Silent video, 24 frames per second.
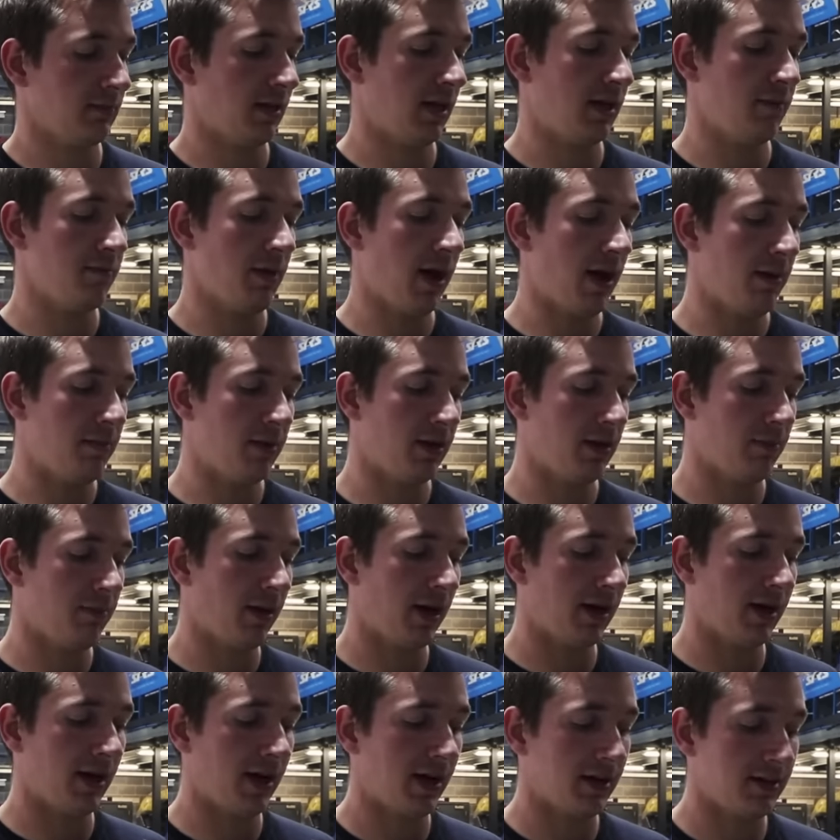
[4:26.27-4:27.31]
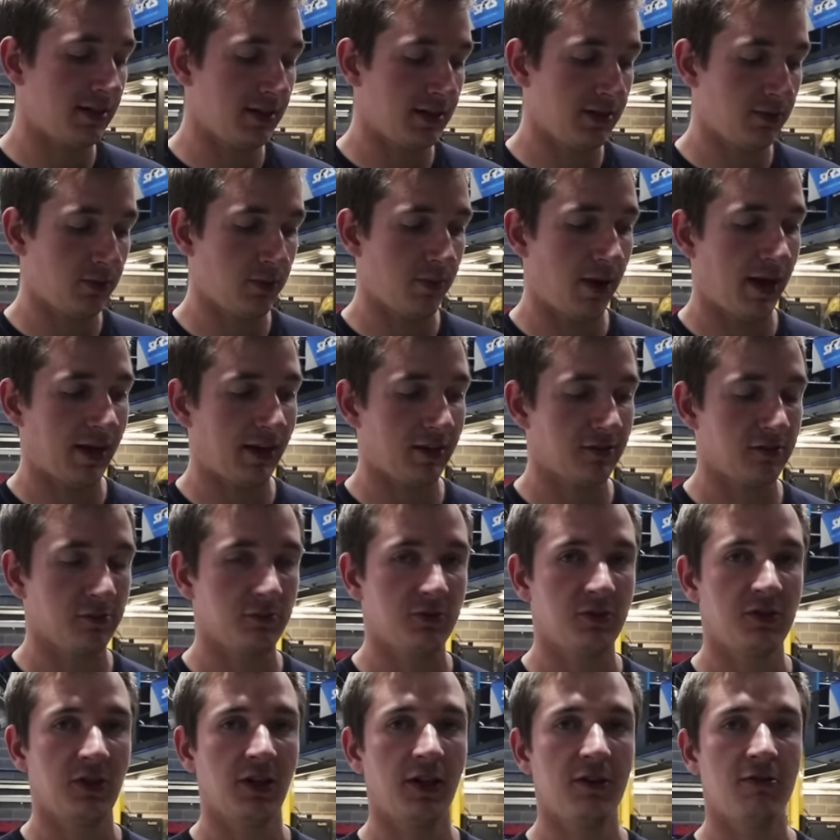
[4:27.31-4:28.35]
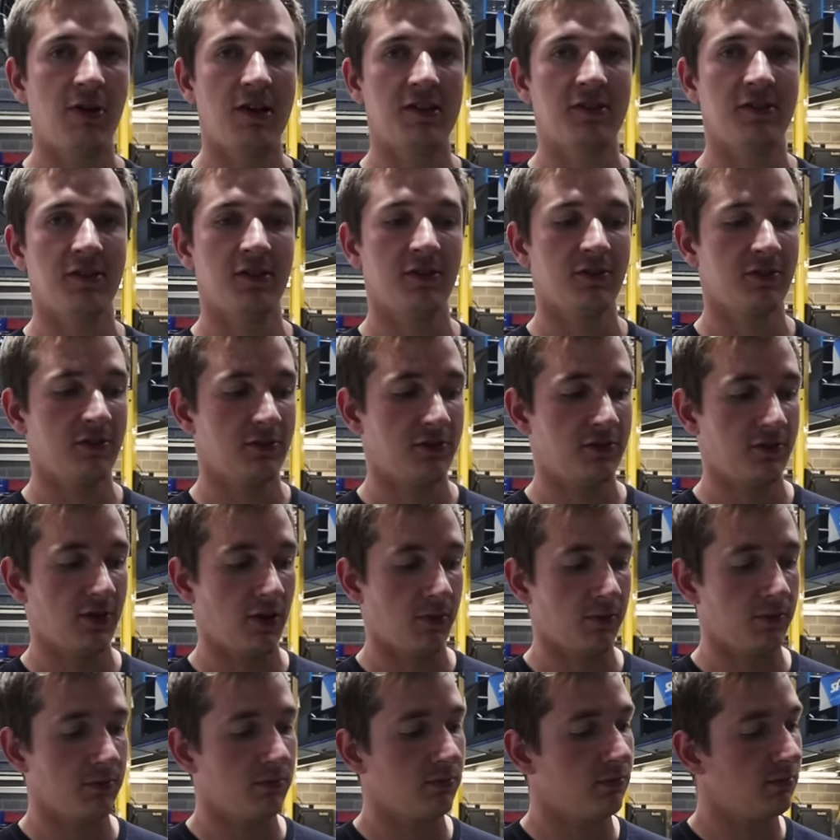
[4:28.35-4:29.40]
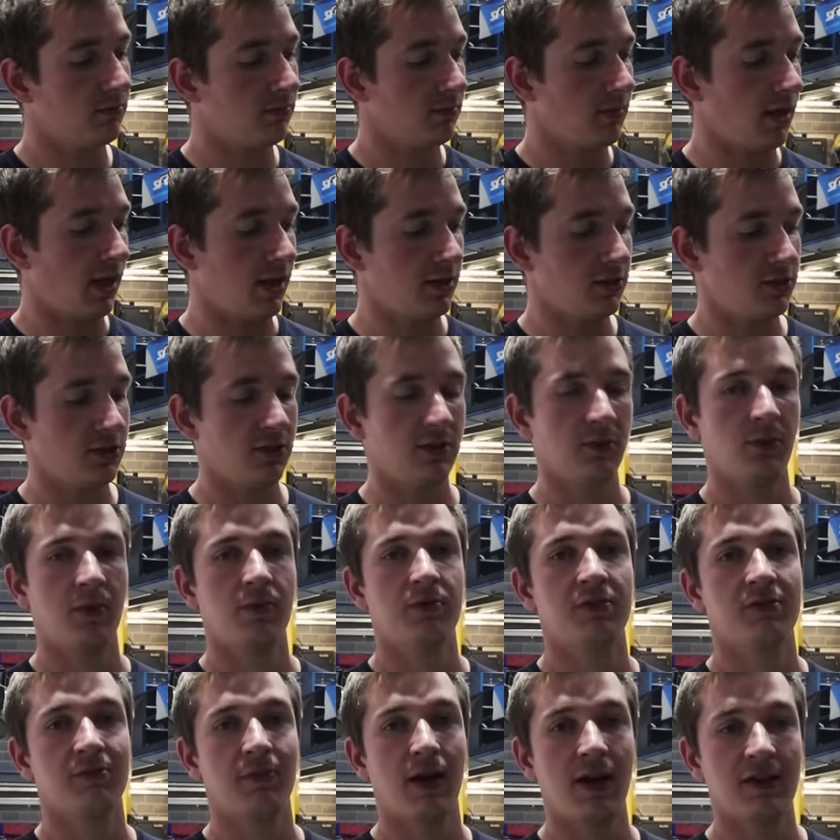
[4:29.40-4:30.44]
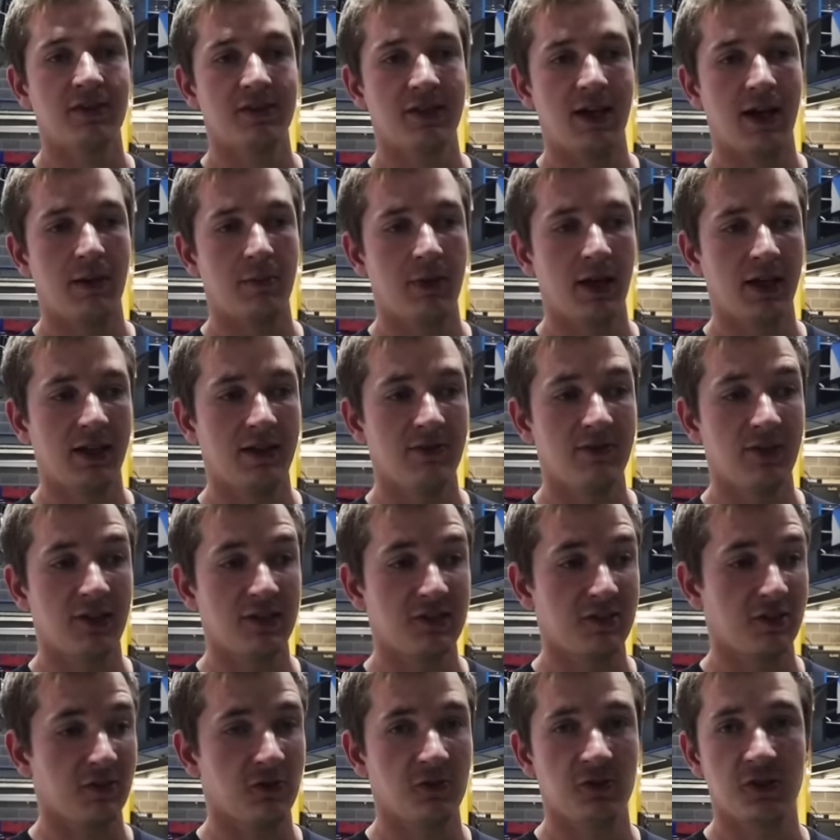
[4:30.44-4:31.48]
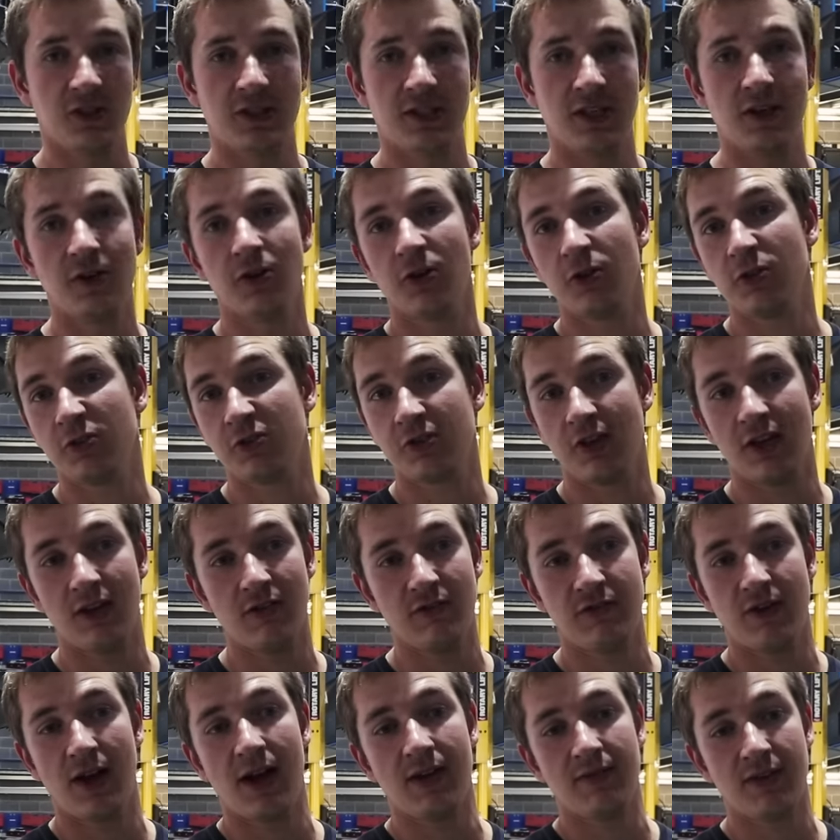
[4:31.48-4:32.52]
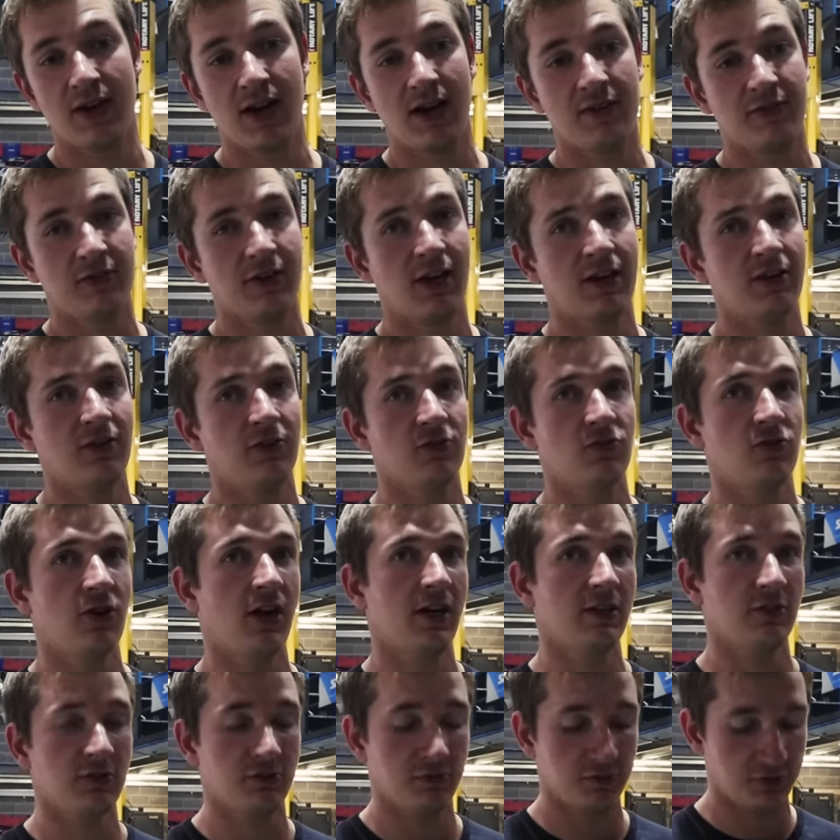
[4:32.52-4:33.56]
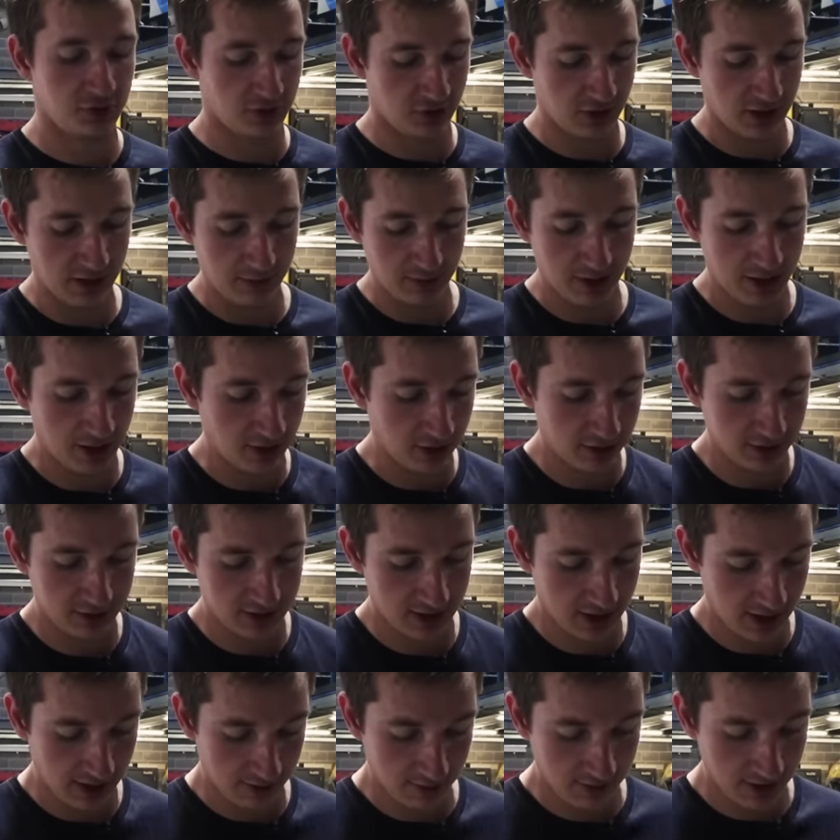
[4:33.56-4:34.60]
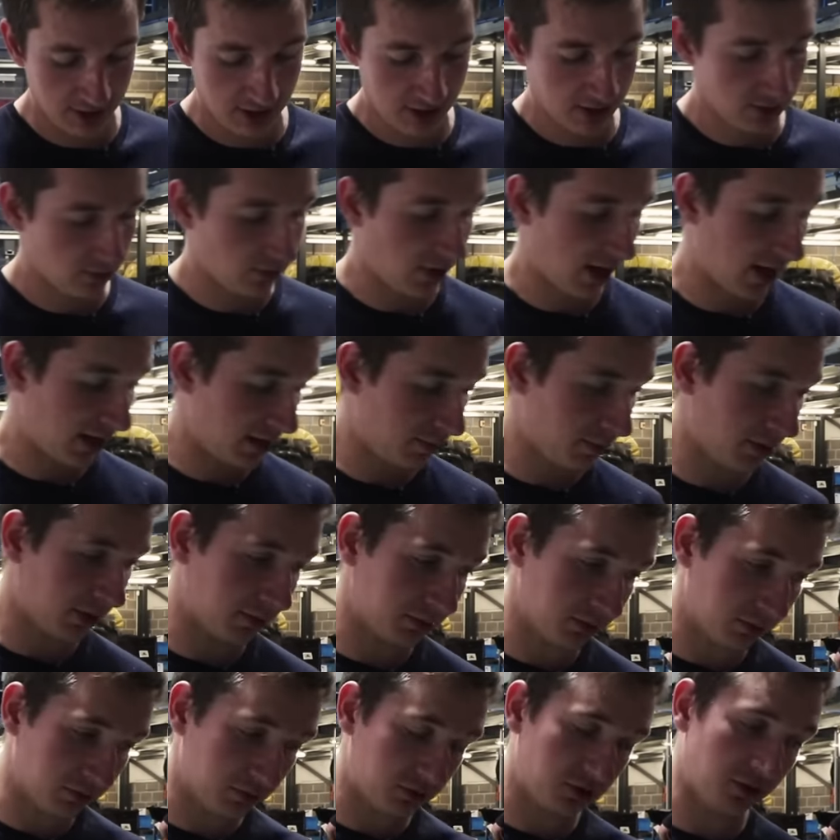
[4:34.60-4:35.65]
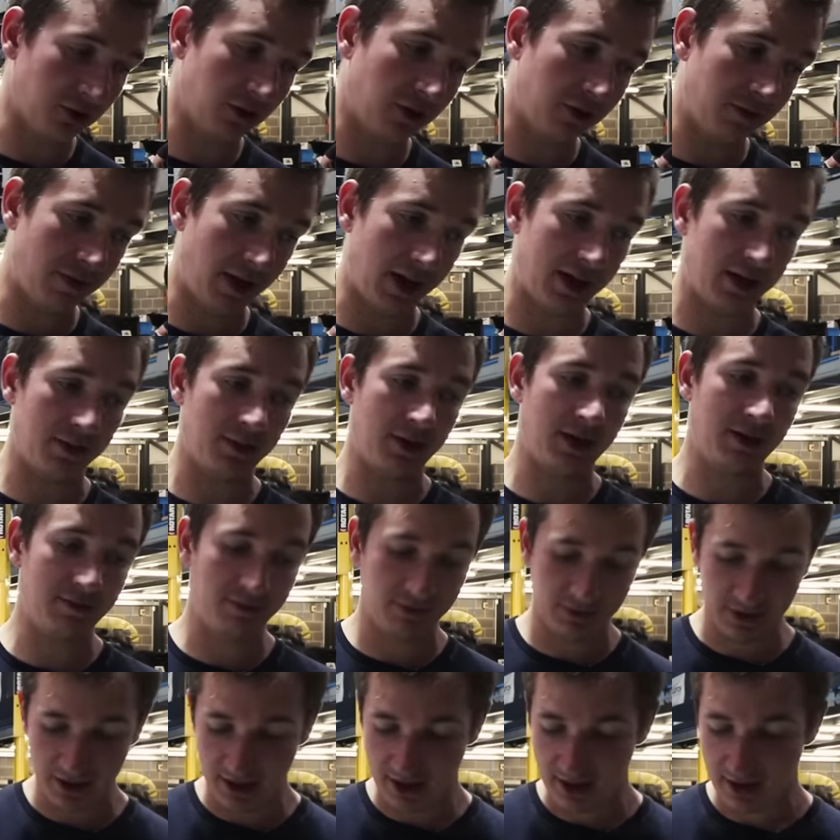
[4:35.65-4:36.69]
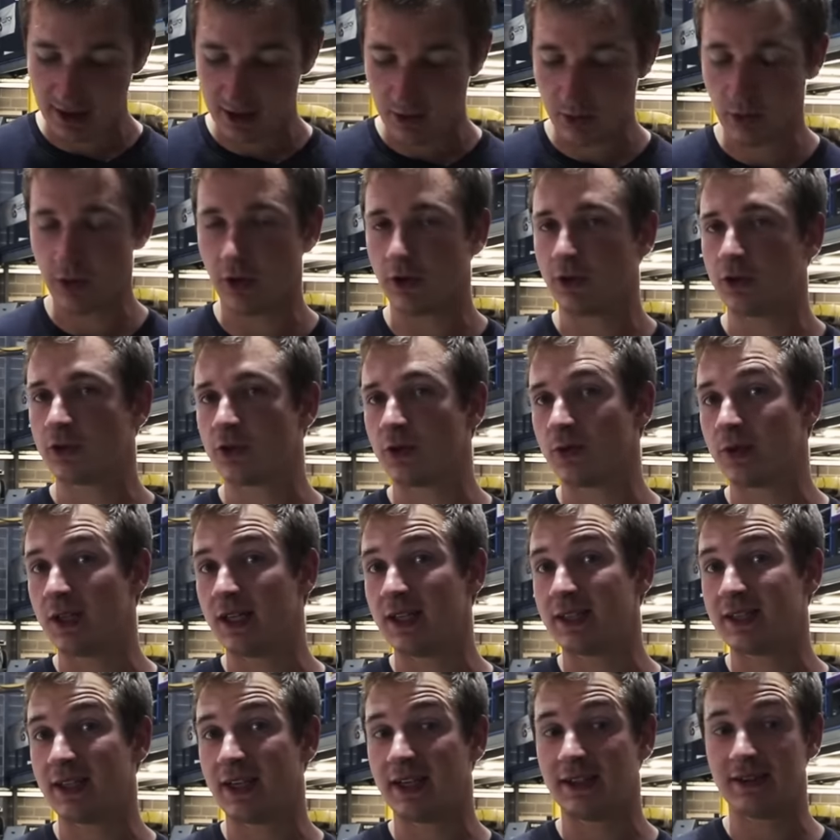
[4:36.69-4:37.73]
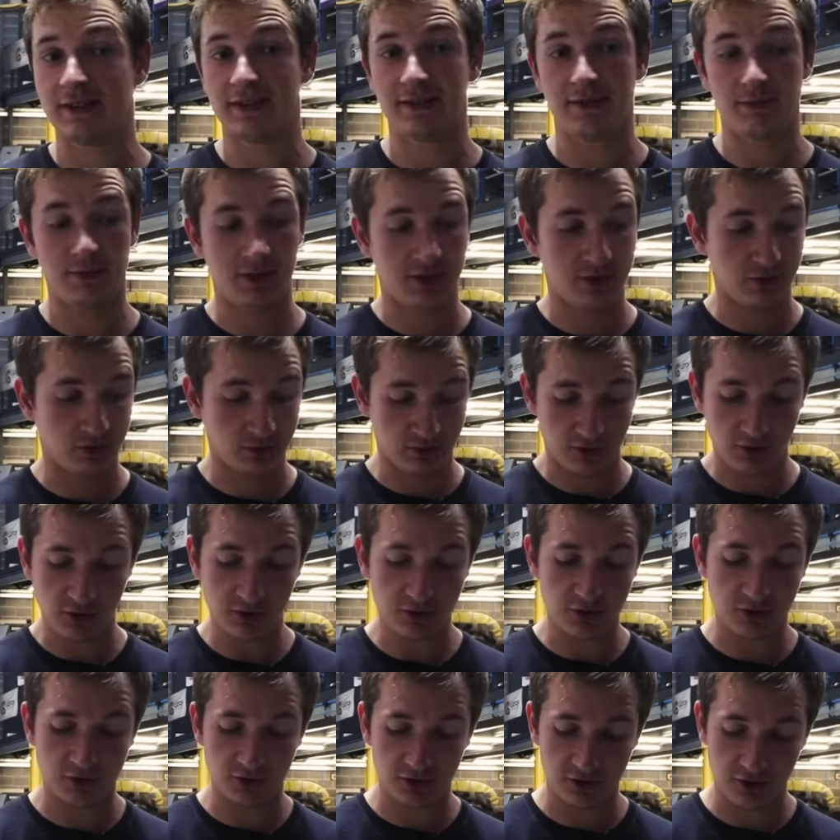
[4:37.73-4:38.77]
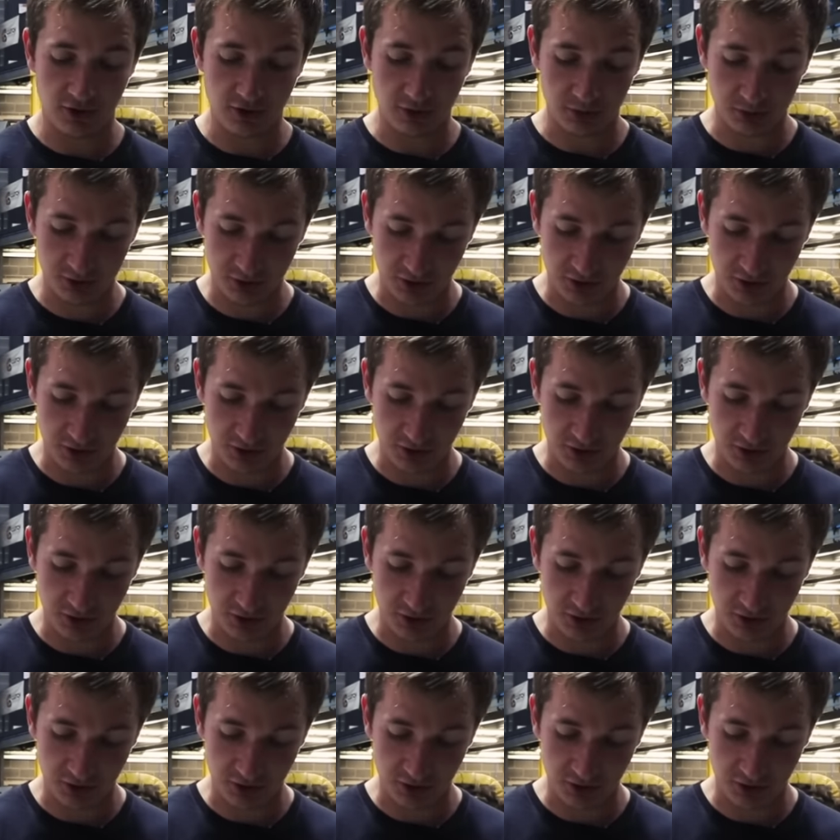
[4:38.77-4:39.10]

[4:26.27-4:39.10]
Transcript: It might be a bad idea. We might get some silly resonance from engine and we might start breaking things, because Citigo will sit at 5.5 grand on track, just screaming it all the time without any problem. So anyway, we're not going too detailed because we've got tons to do.